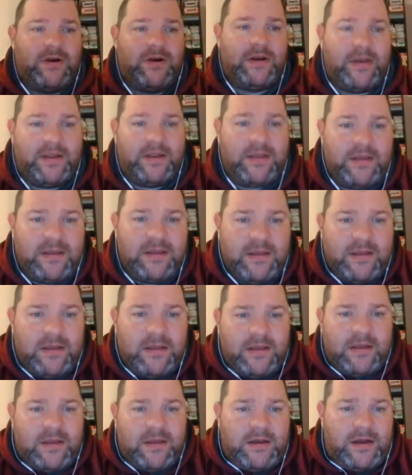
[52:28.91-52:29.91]
on the
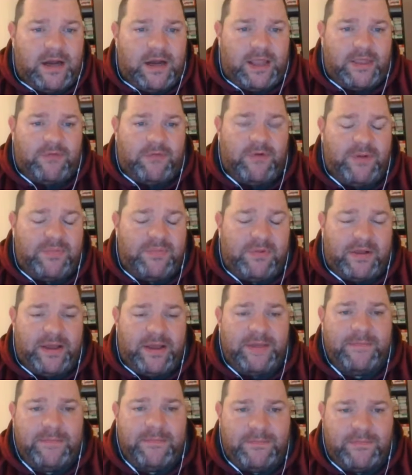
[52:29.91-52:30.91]

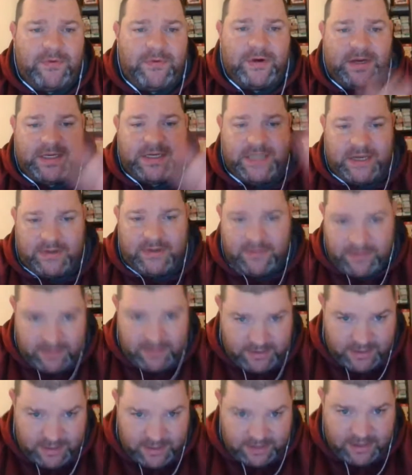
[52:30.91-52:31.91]
replay, put it down
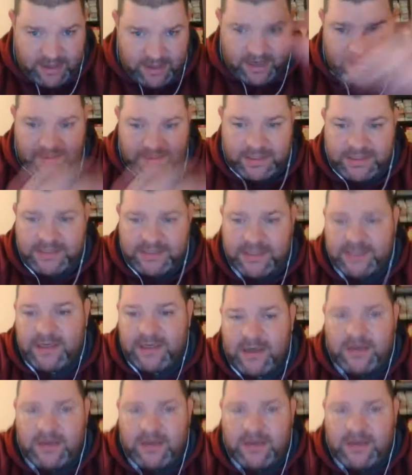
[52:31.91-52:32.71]
in the comments.